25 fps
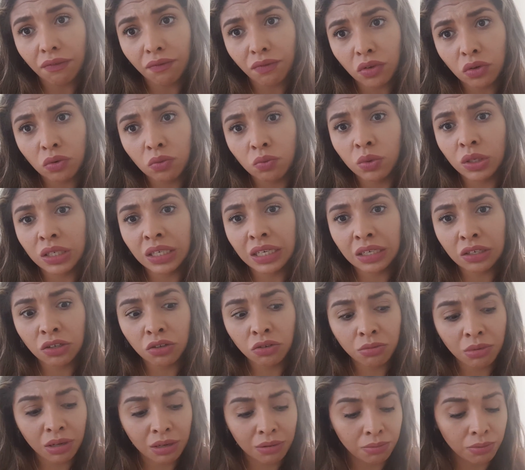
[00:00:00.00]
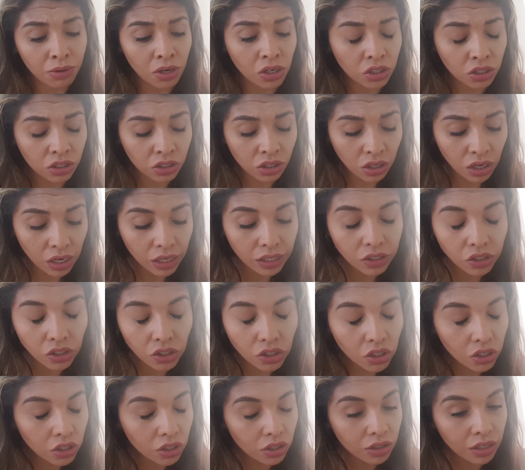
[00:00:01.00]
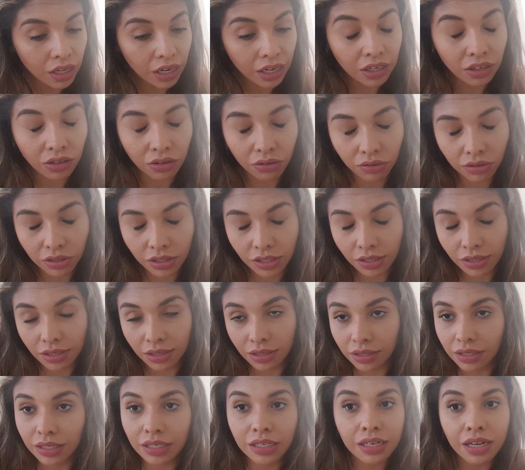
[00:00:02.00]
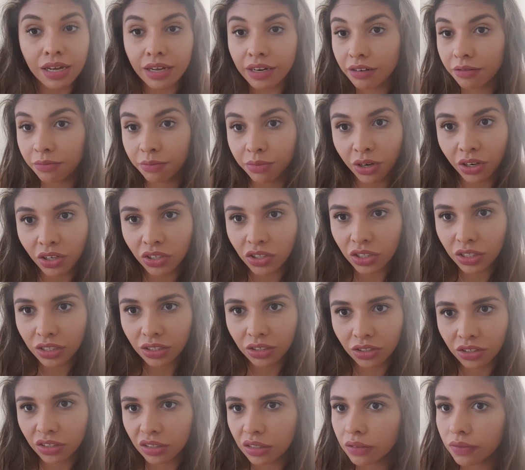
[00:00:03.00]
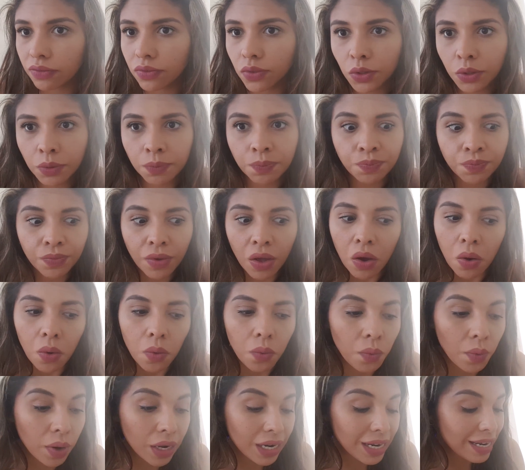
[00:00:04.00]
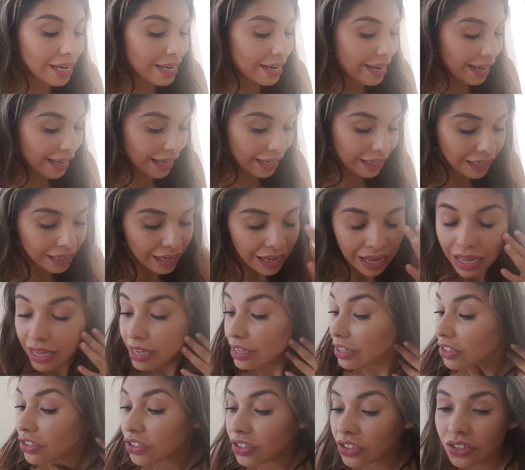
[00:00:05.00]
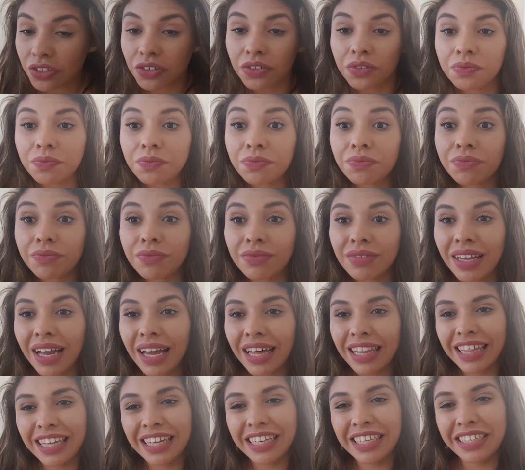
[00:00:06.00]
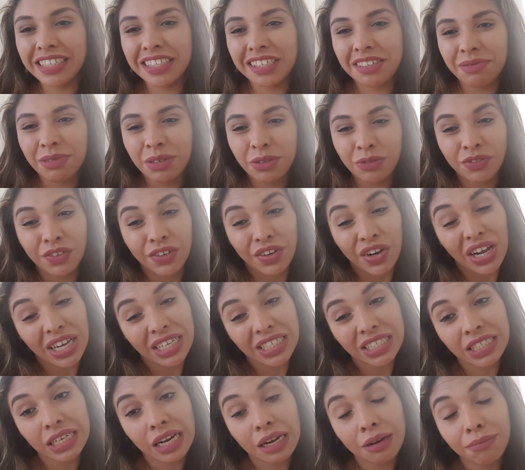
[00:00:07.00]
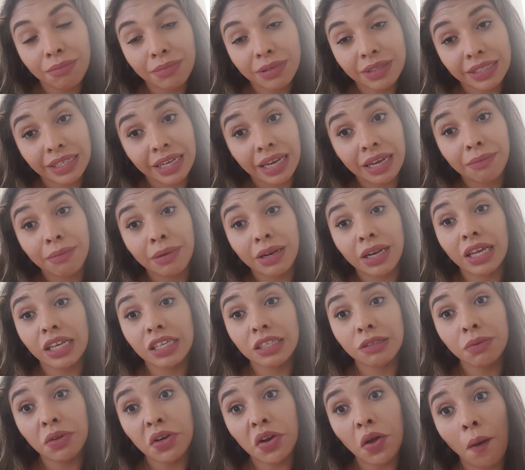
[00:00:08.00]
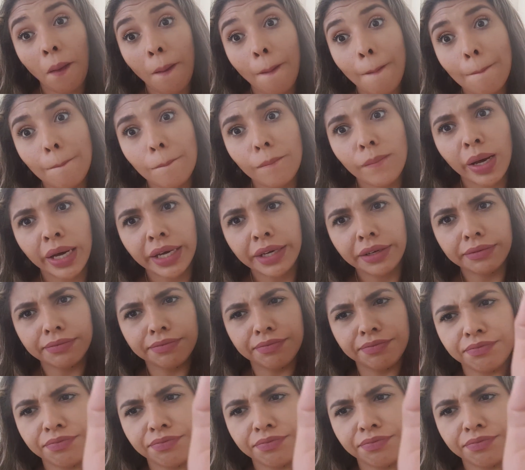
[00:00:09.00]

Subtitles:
If you want to know my brush collection, I know this is a lot of brushes just for one day. So yeah, thank you so much for watching, and see you in my next video. Bye.